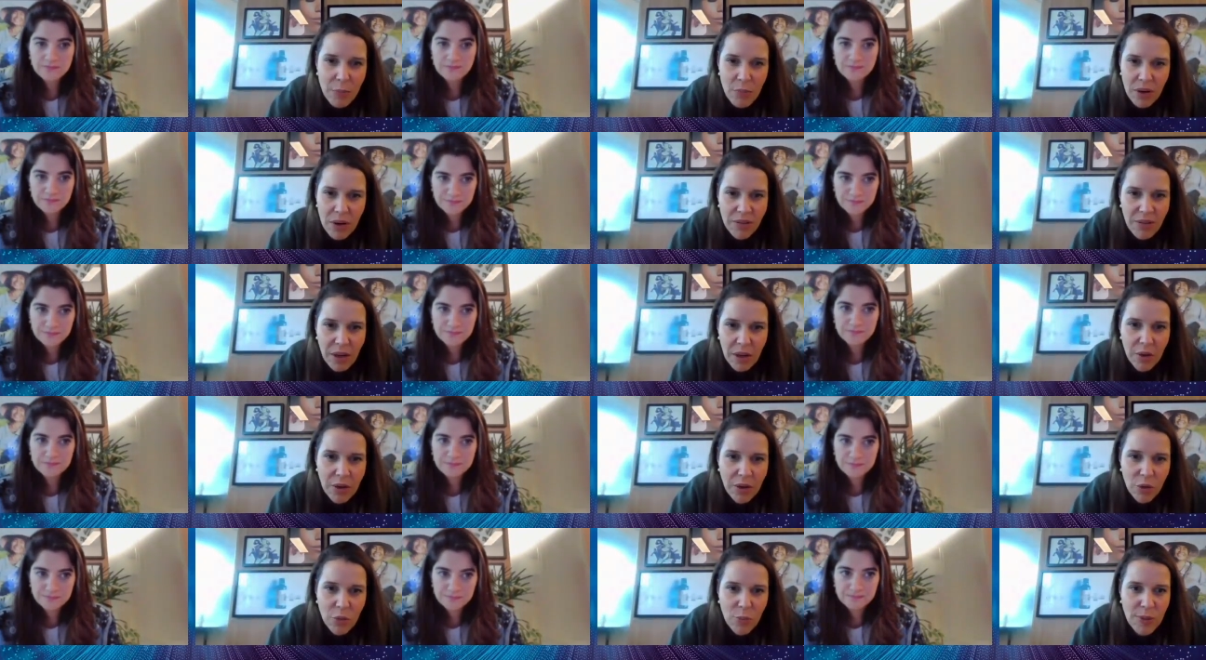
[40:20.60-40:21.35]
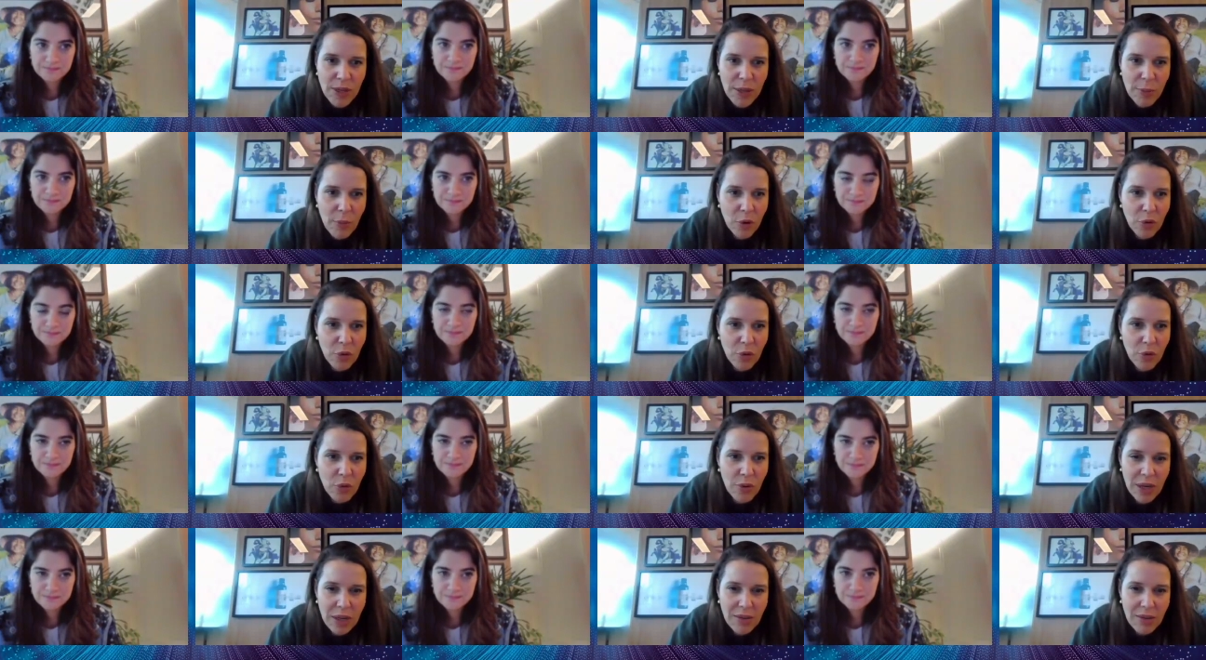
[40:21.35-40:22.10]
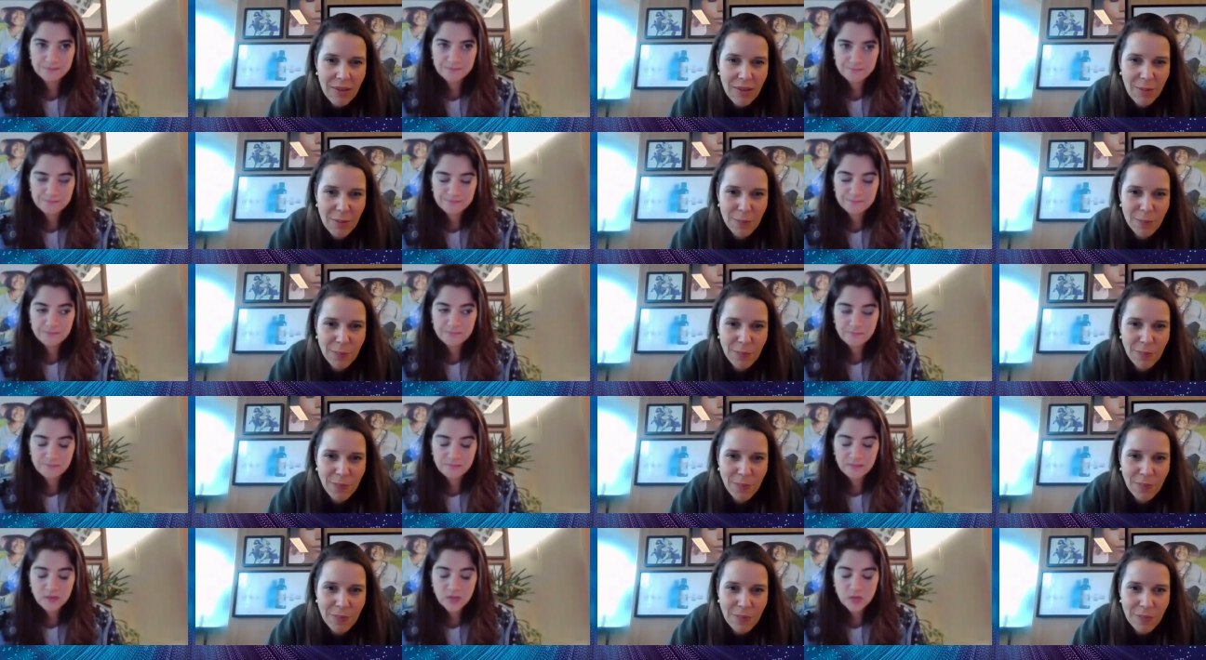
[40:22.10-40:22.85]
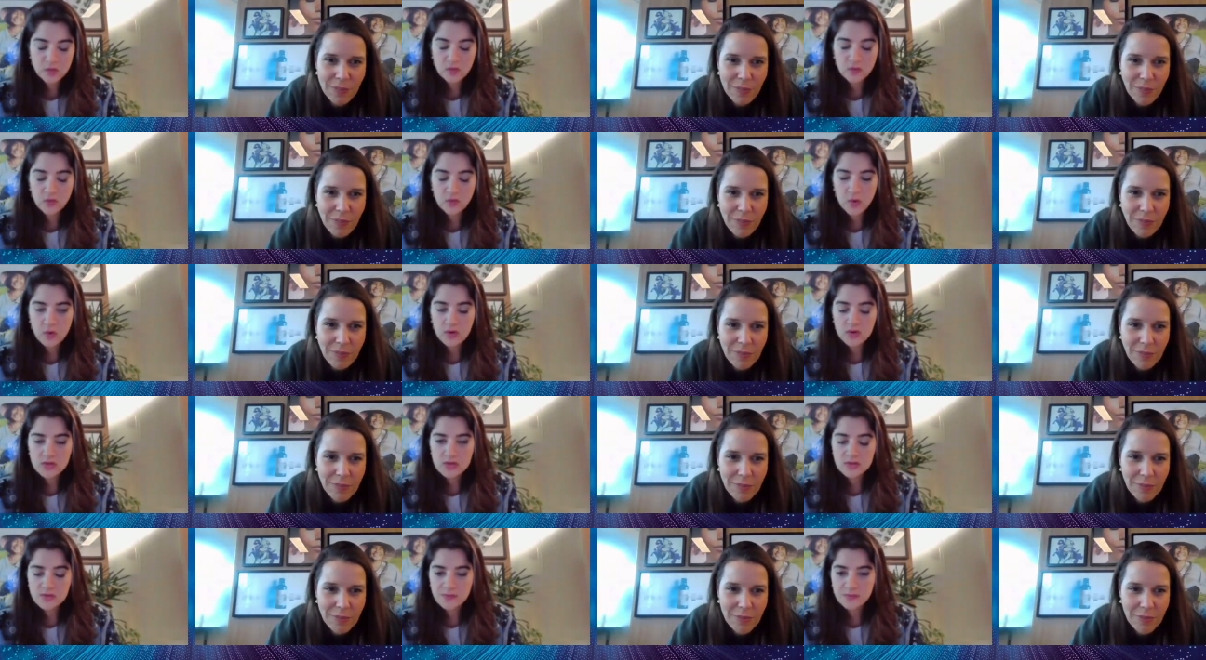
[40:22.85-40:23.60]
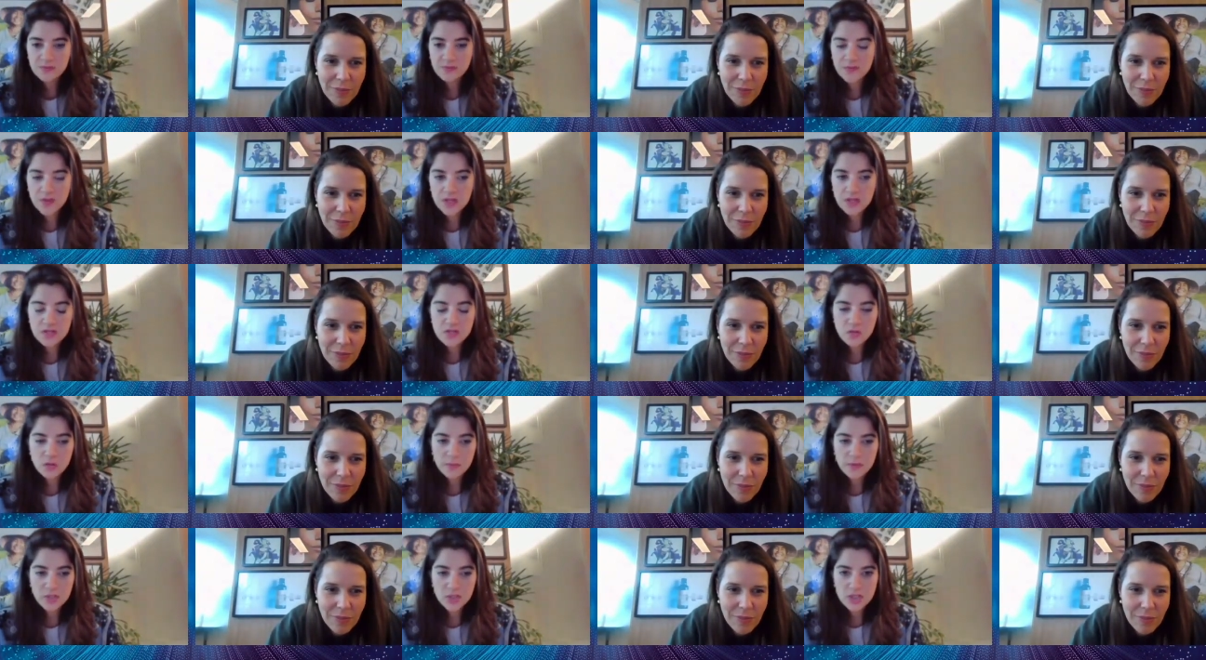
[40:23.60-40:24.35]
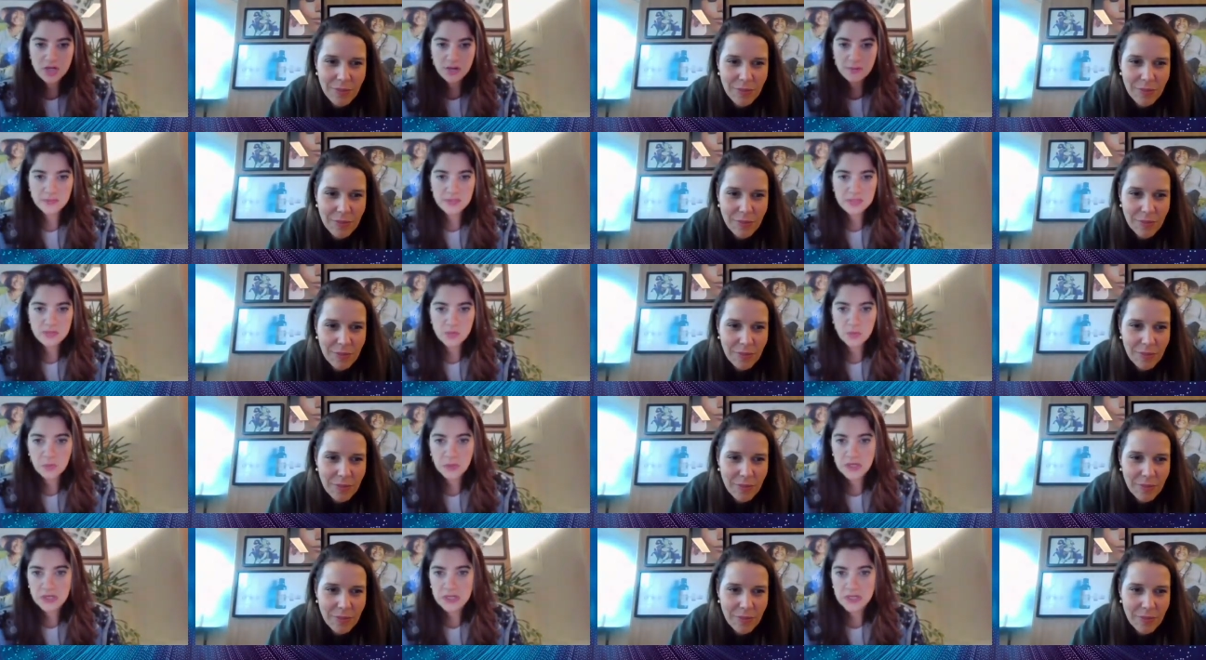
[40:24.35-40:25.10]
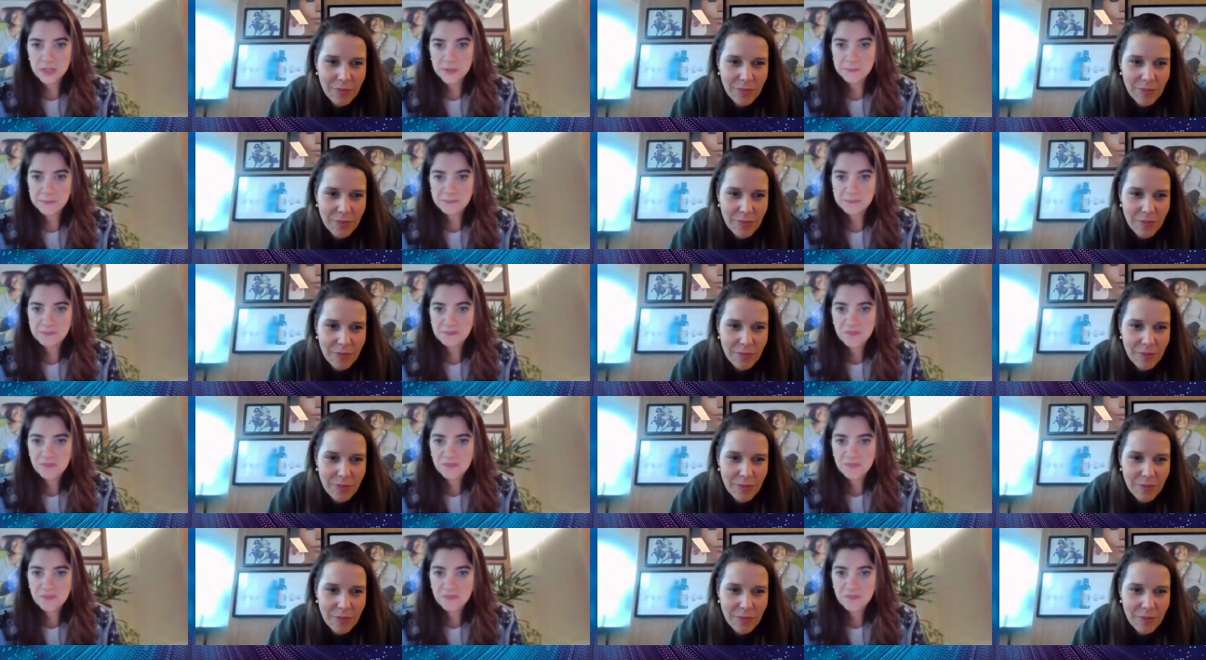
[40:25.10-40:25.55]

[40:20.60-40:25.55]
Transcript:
Speaker 1: that brands are going to be able to create. Of course. Thanks so much, Camille. Super clear.